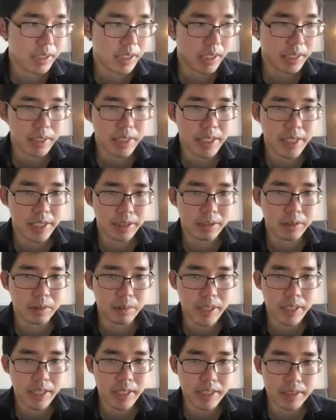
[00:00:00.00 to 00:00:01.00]
And here
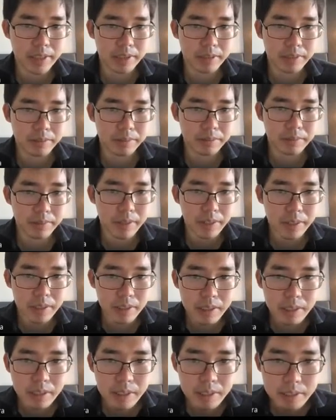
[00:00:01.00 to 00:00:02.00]
we are
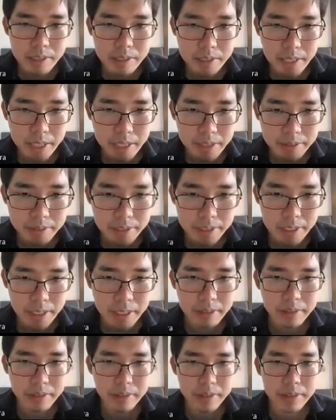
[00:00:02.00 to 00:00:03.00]
saying
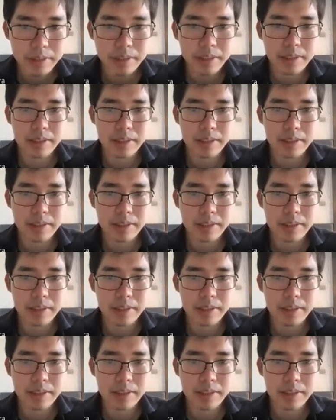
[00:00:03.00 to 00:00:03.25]
that